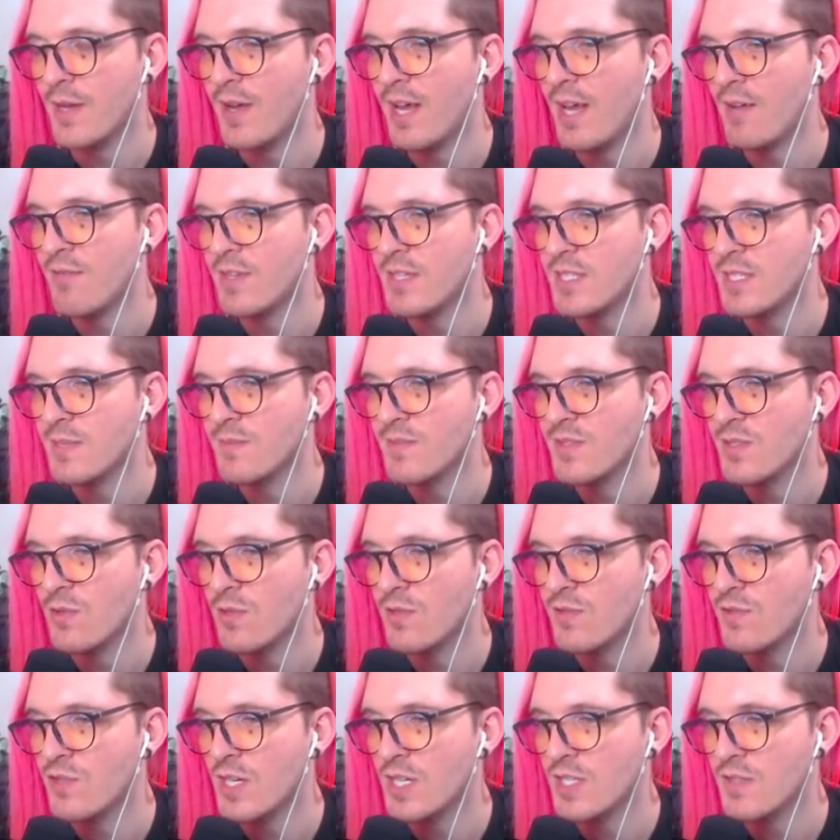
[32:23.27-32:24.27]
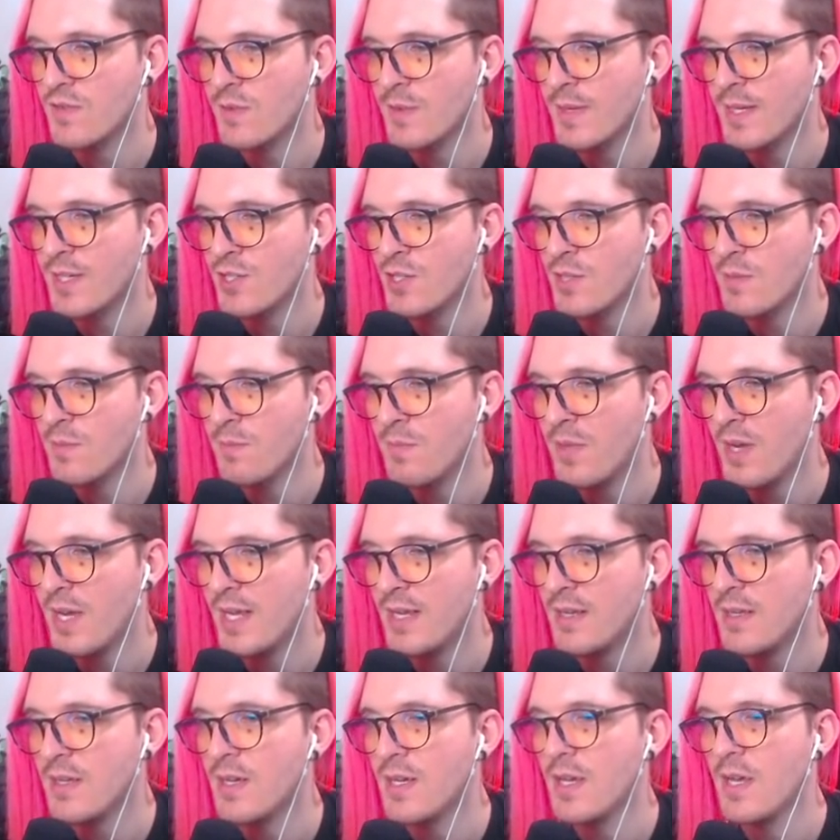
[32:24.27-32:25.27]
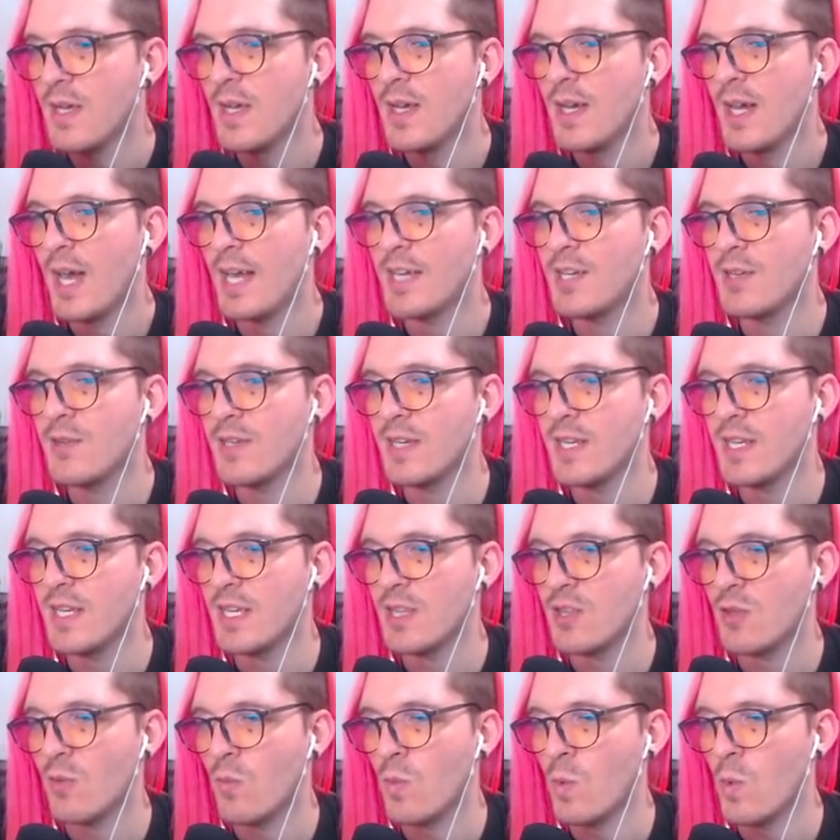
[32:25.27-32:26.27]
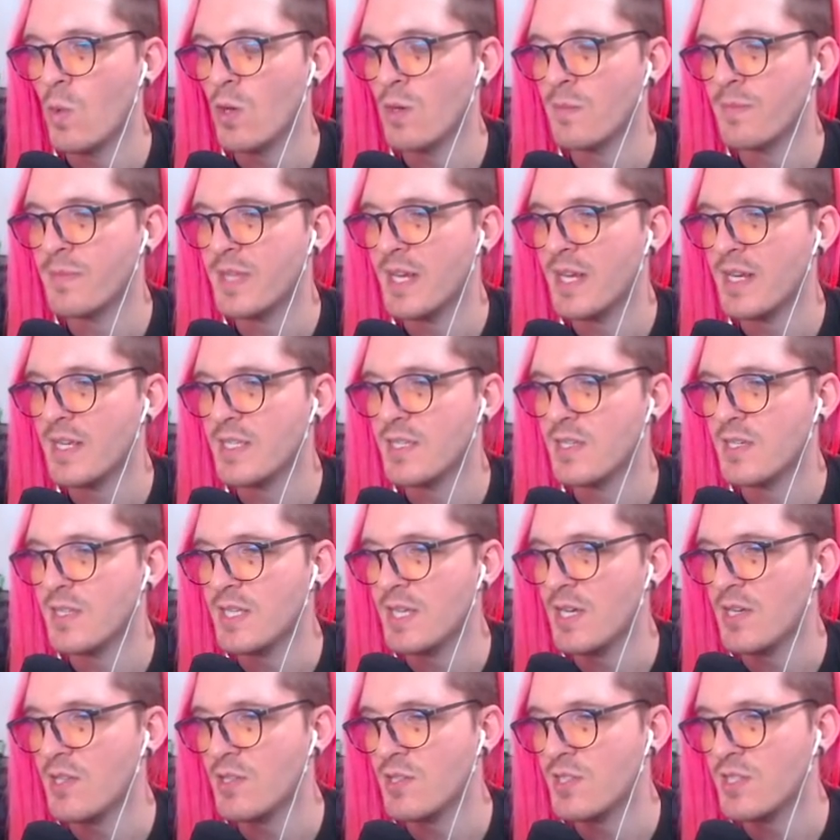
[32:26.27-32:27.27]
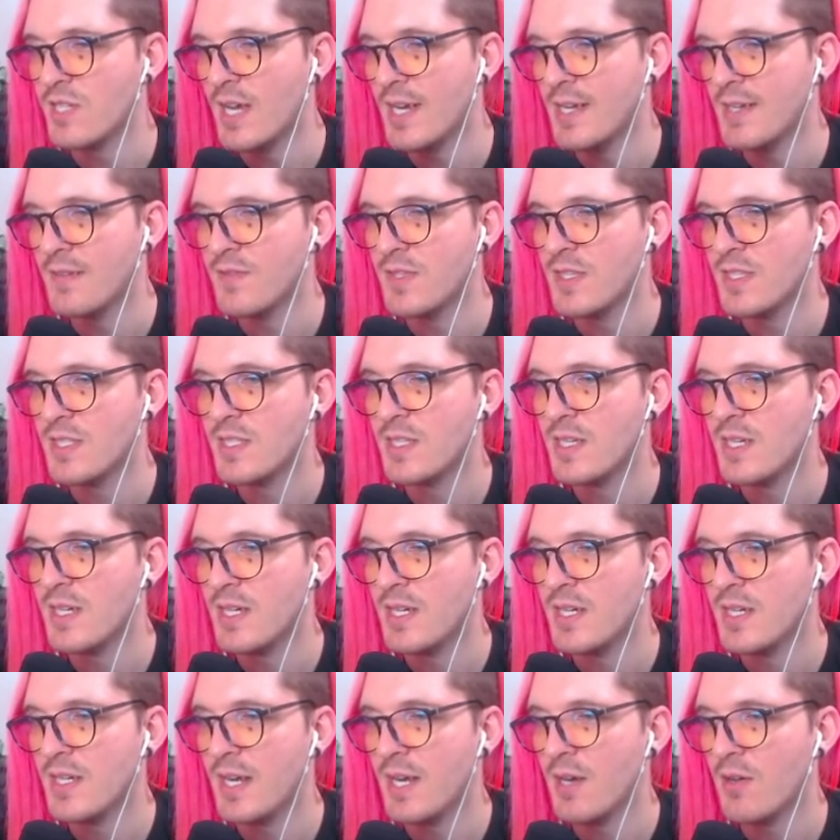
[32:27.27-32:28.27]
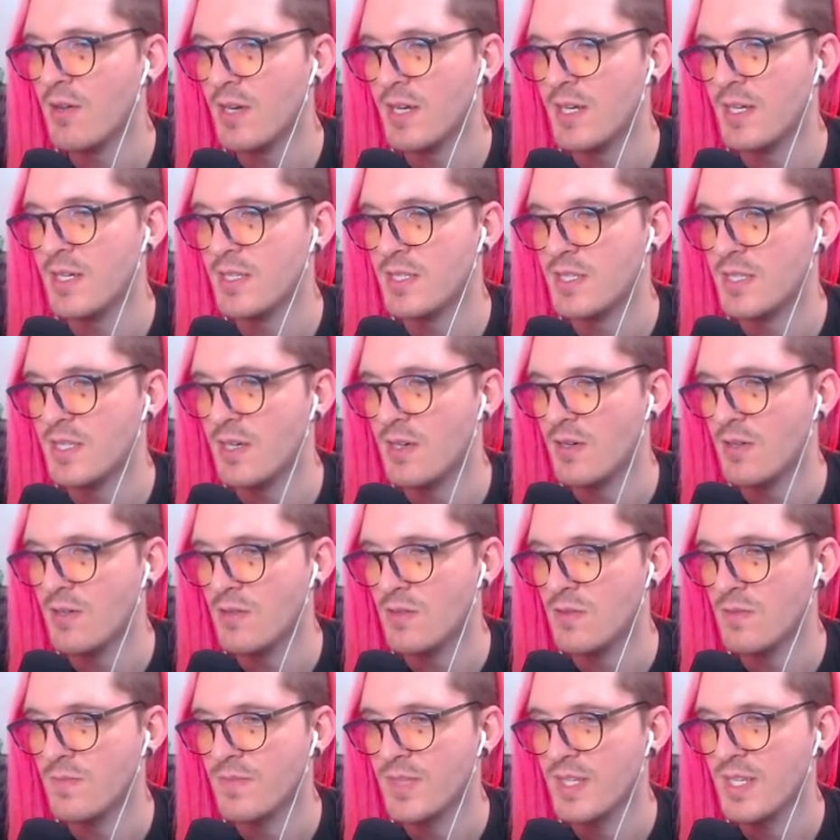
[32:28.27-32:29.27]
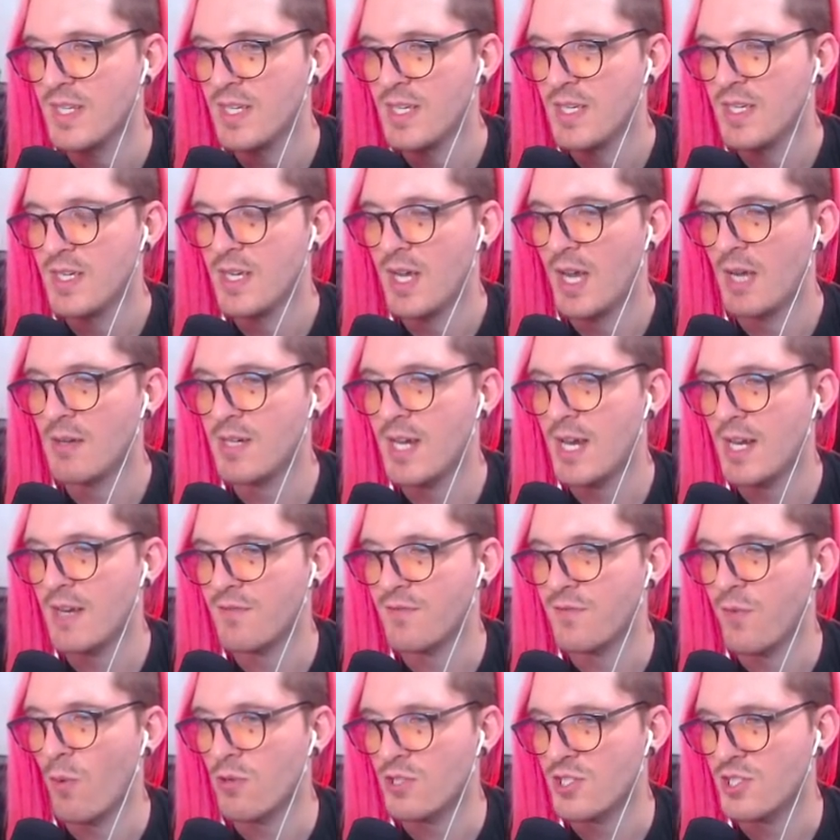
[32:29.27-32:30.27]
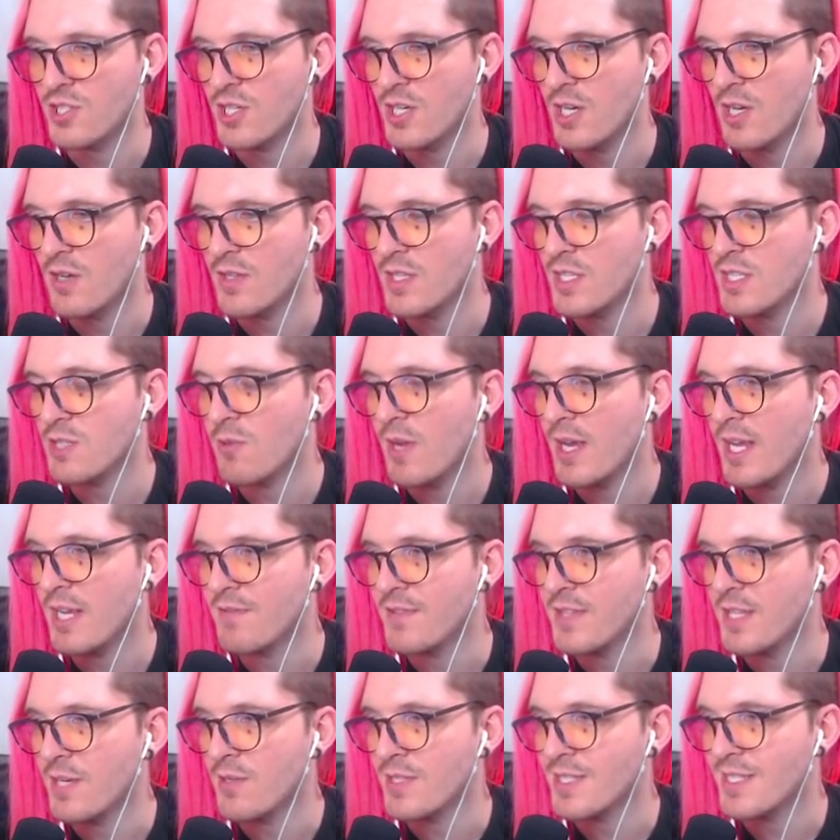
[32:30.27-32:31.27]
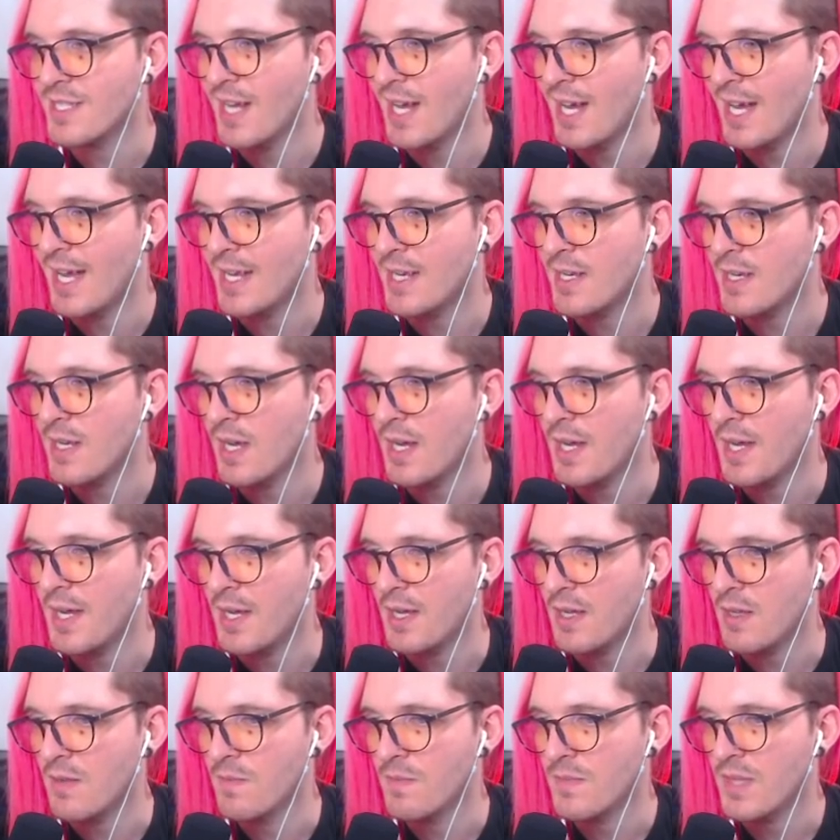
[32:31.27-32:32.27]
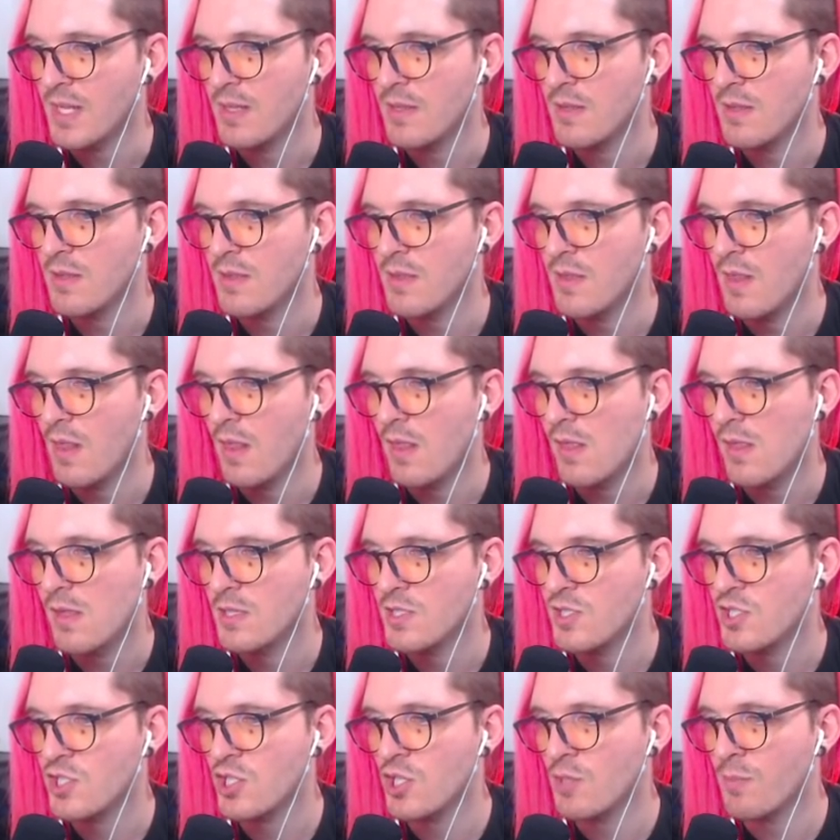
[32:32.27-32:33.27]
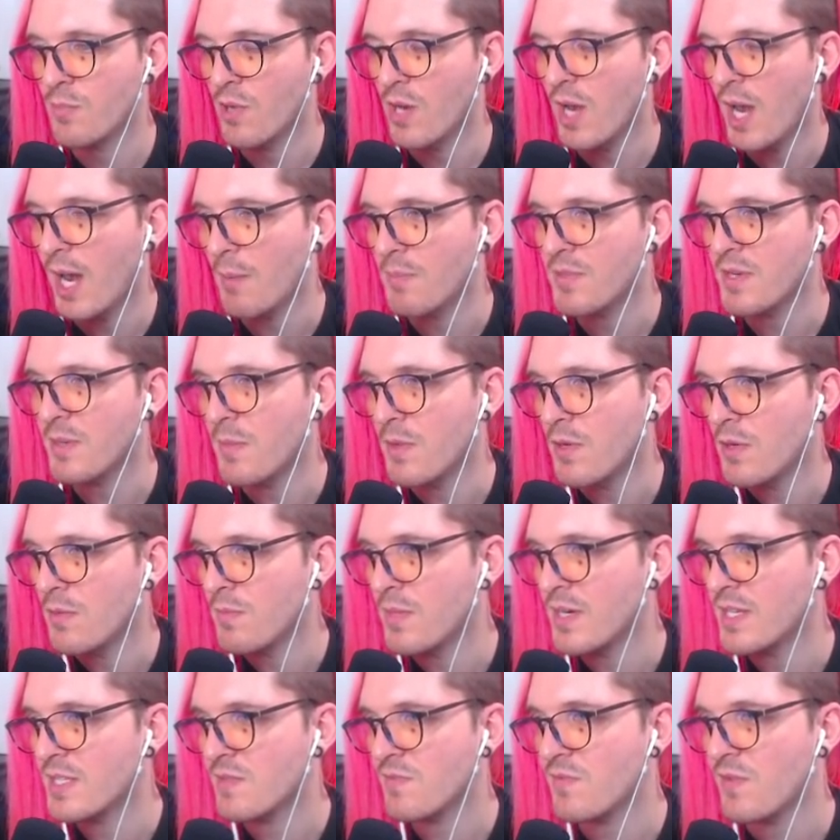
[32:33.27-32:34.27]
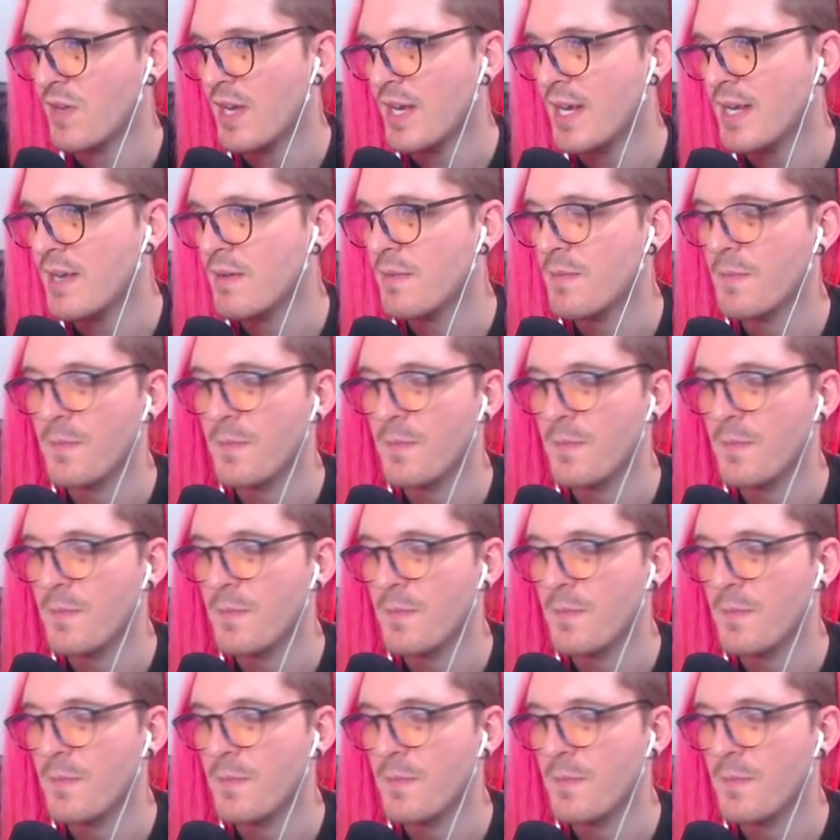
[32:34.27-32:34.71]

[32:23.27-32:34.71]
having some sort of transformation, but I do need to get the warp that is on the other side of this area, so I'm kind of forced to go this way even though it's not super optimal, but it's fine.